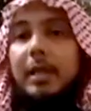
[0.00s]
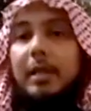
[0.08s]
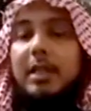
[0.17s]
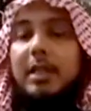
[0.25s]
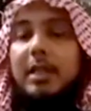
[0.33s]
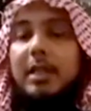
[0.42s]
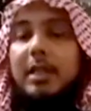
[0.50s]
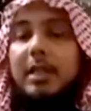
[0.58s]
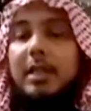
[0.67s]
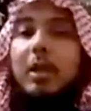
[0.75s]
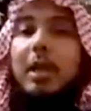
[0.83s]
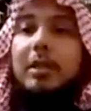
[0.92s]
Just play
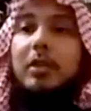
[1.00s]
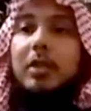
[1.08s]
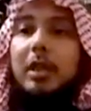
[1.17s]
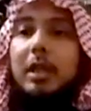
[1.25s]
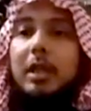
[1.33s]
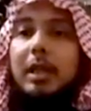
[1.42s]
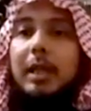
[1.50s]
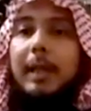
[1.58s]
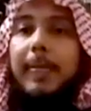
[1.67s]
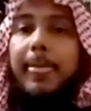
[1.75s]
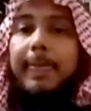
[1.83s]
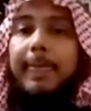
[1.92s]
the Quran,
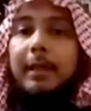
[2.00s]
inshallah.